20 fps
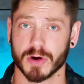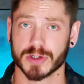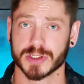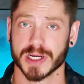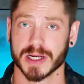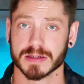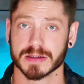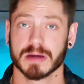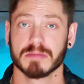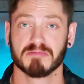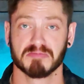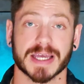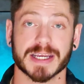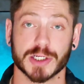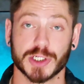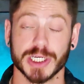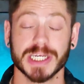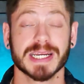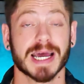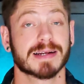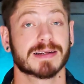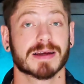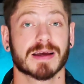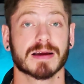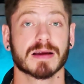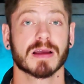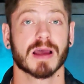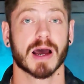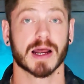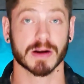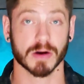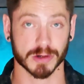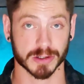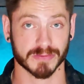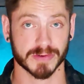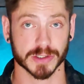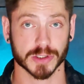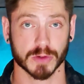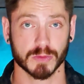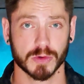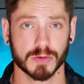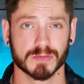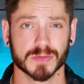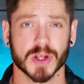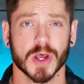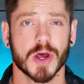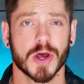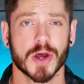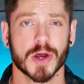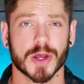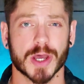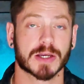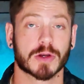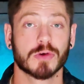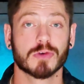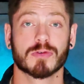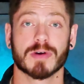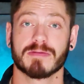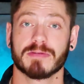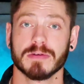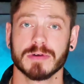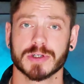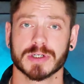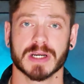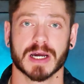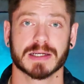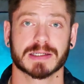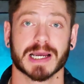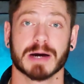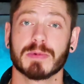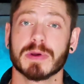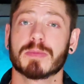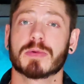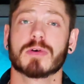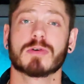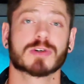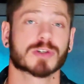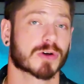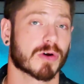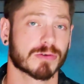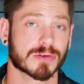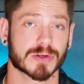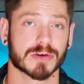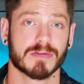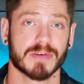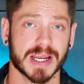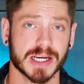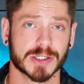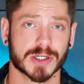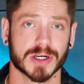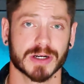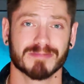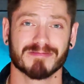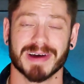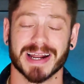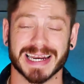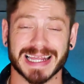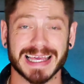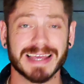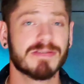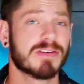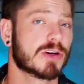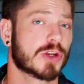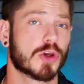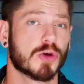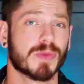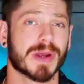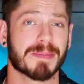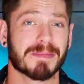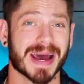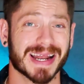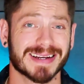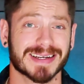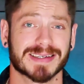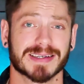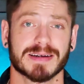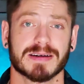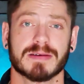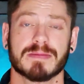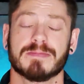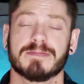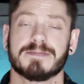Project, like gene editing and artificial wombs, it could revolutionize how we approach conservation and even human medicine.